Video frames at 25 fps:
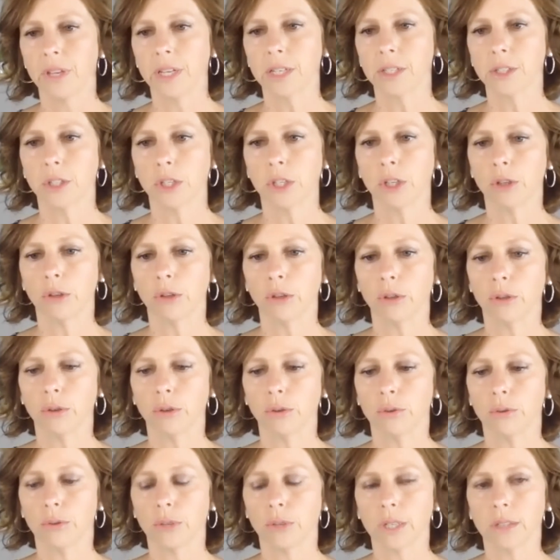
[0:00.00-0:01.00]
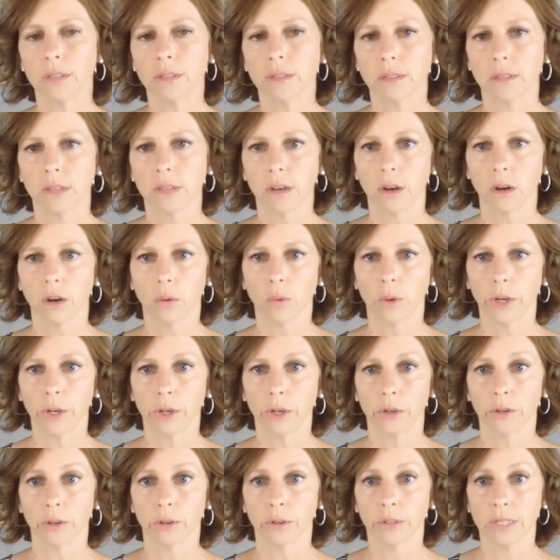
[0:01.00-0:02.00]
things do you consider when
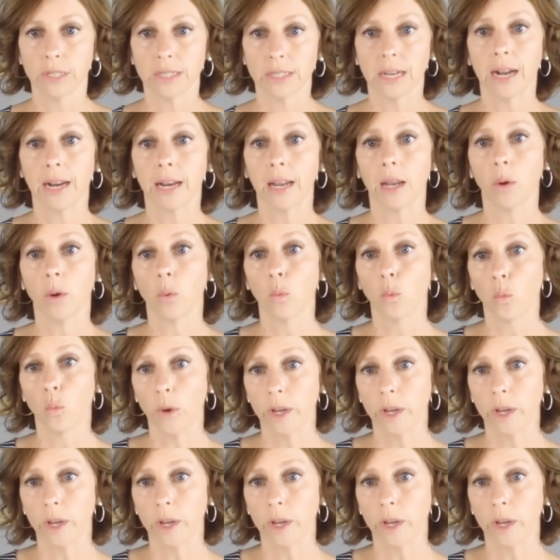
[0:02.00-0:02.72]
you're deciding